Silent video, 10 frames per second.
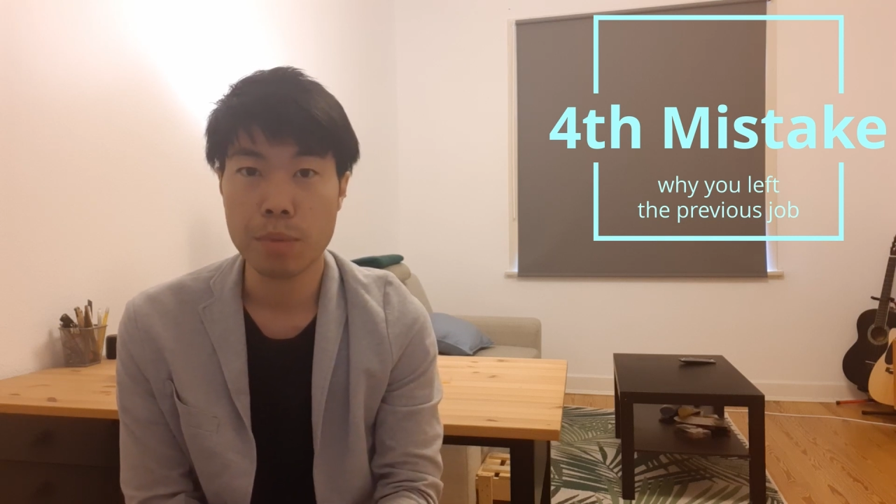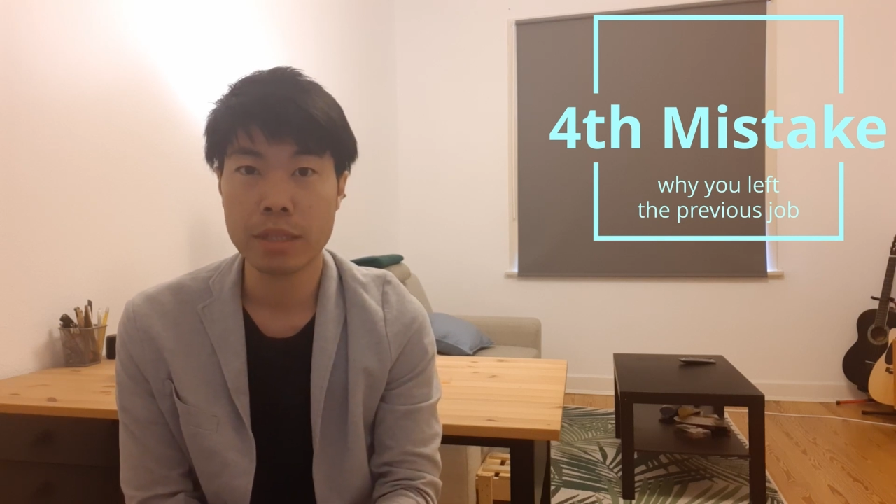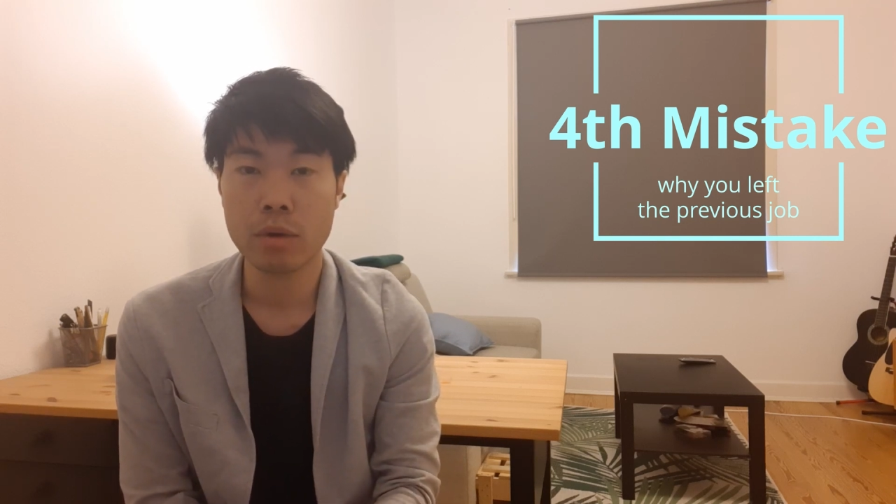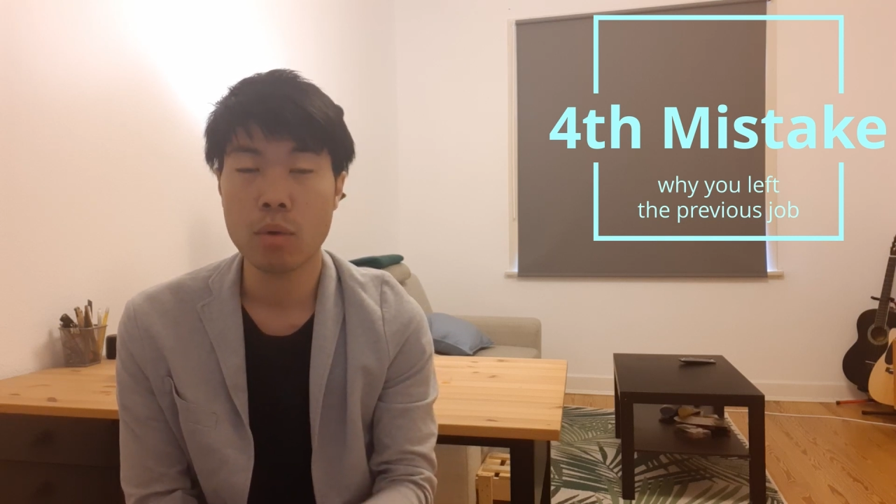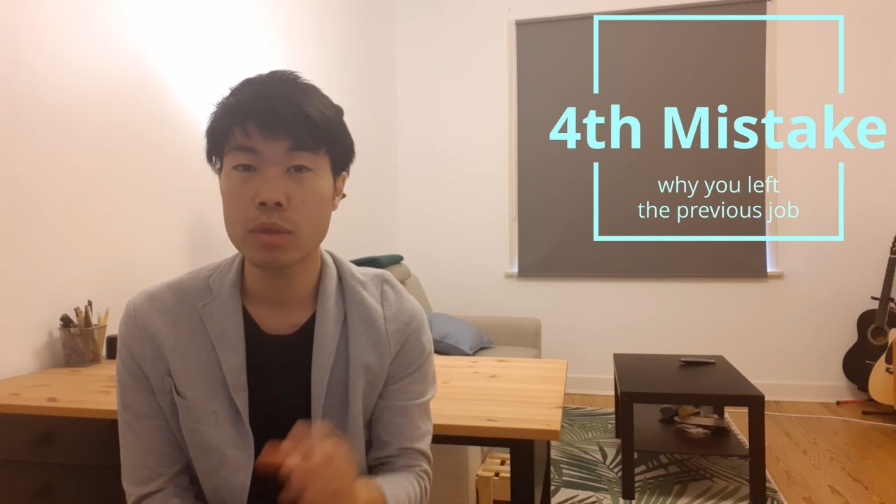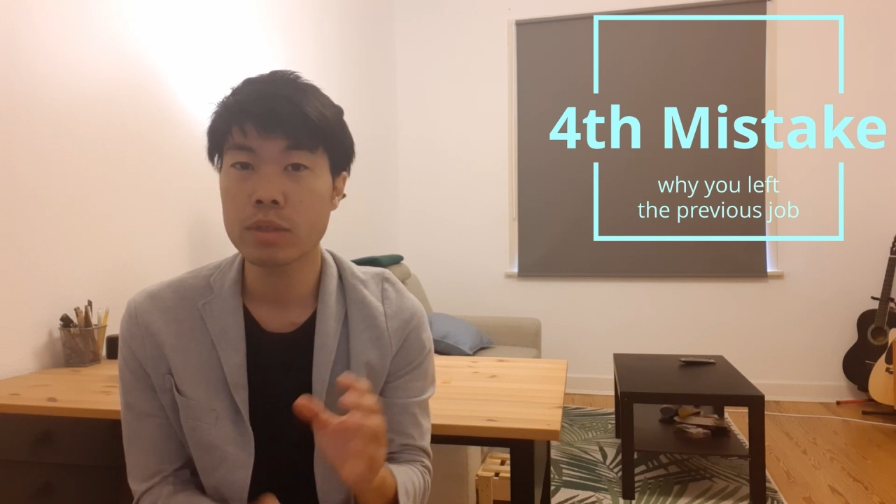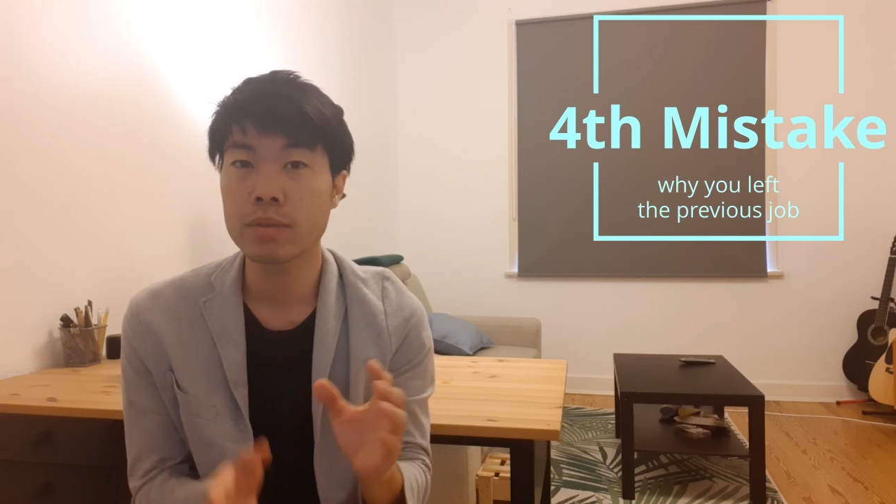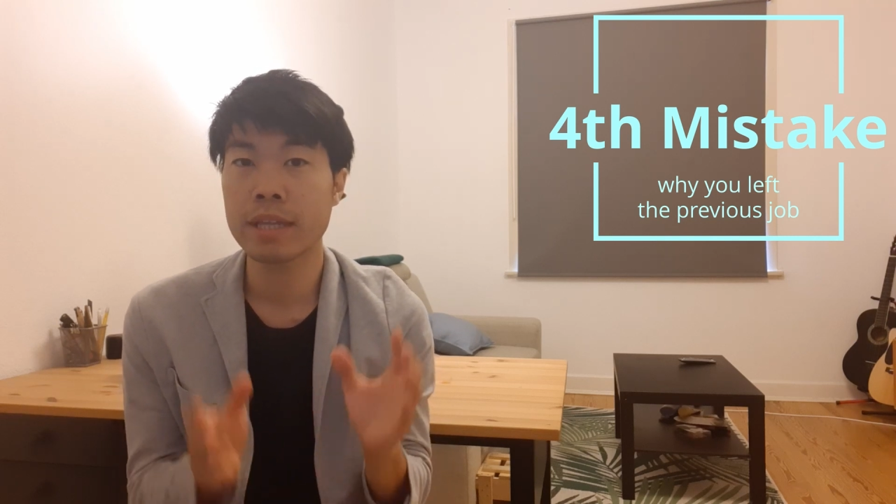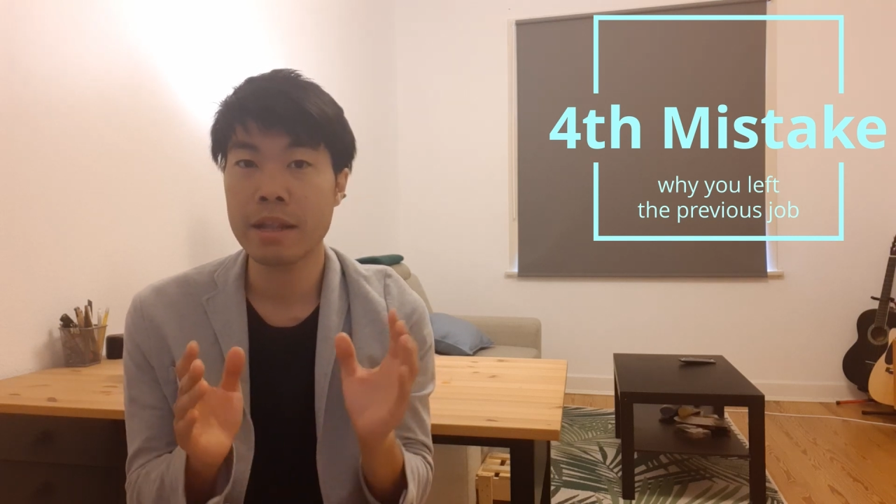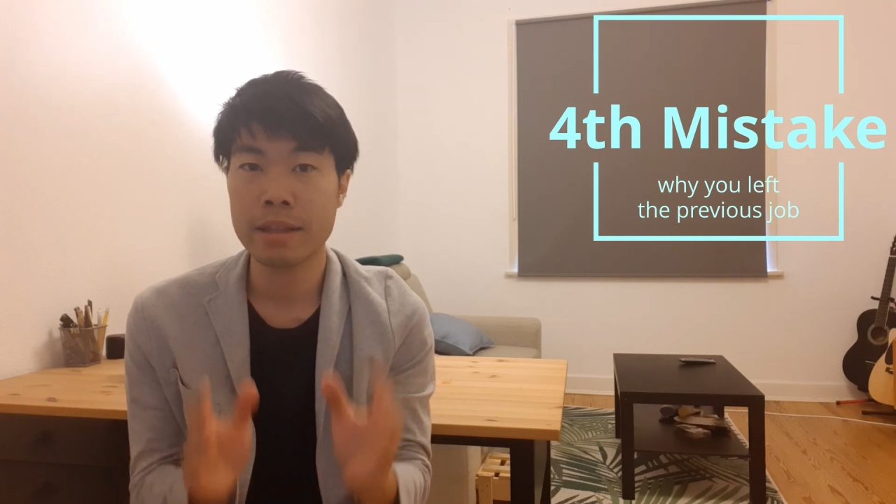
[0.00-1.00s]
but
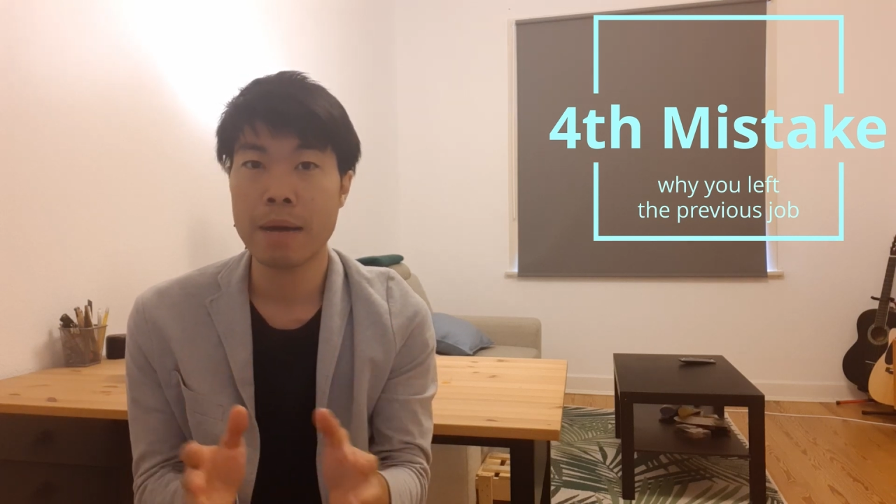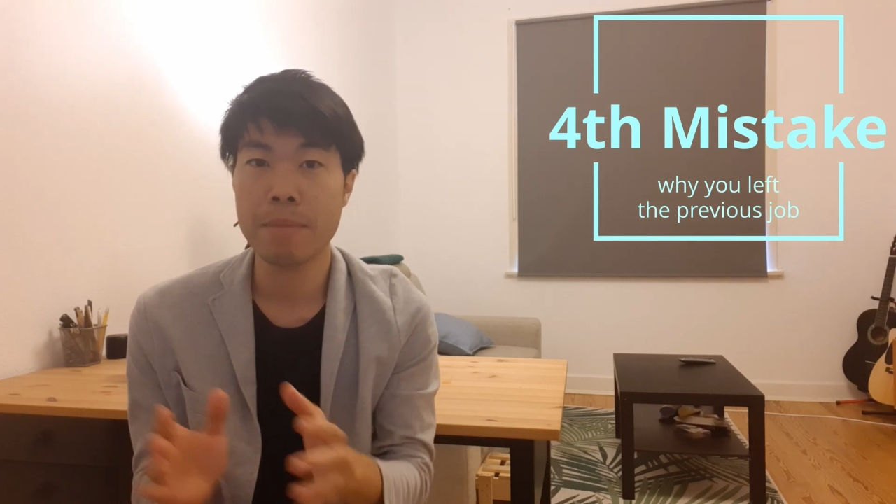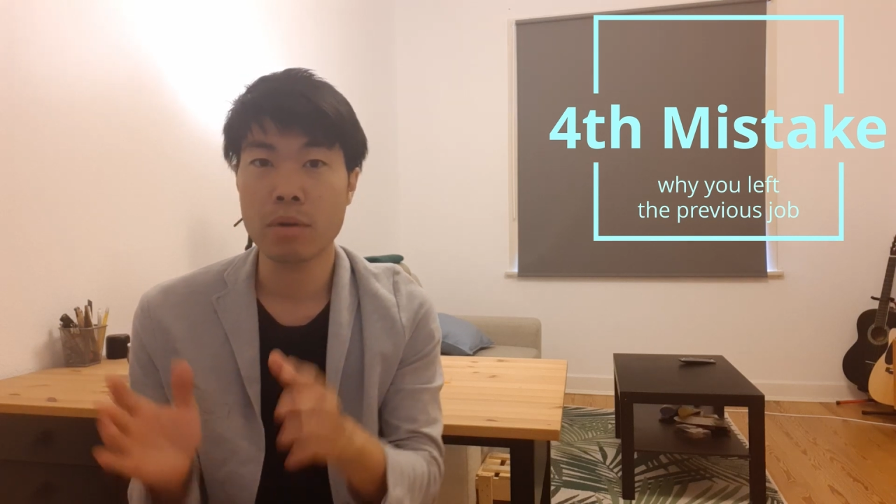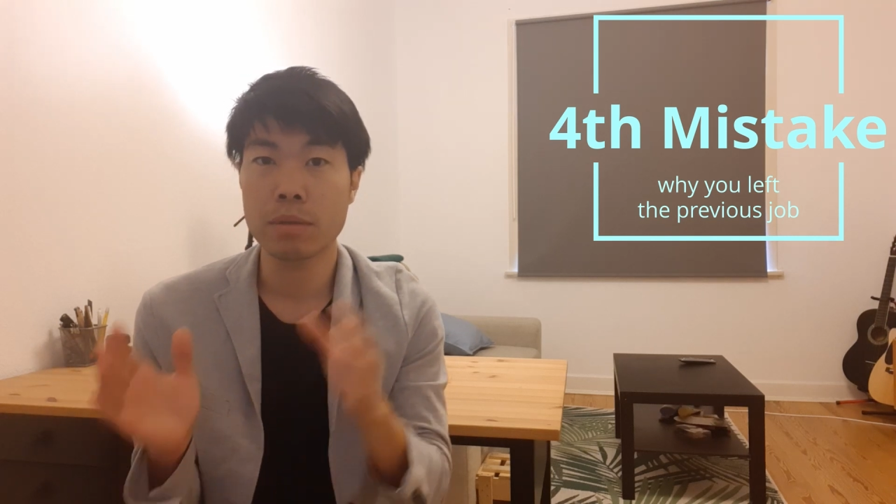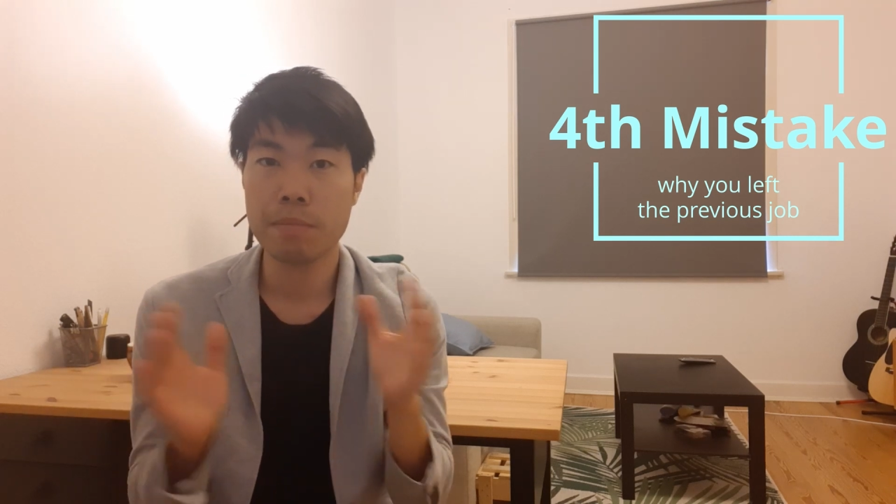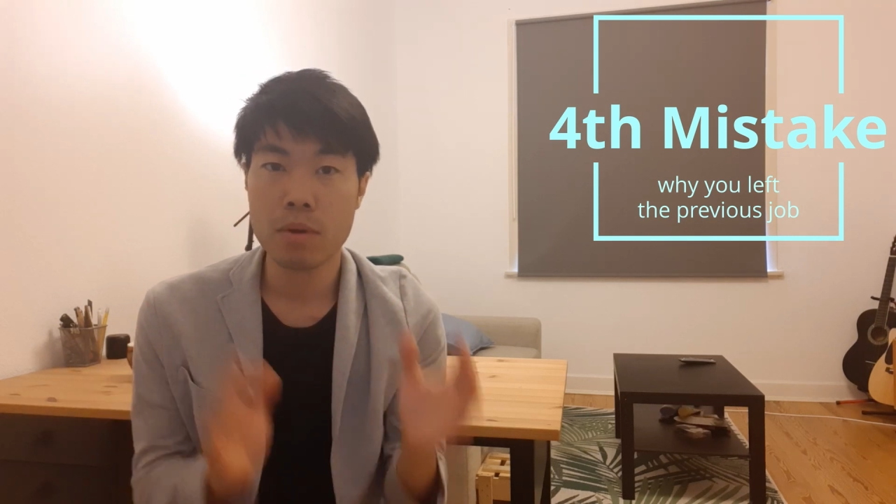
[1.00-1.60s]
also tell about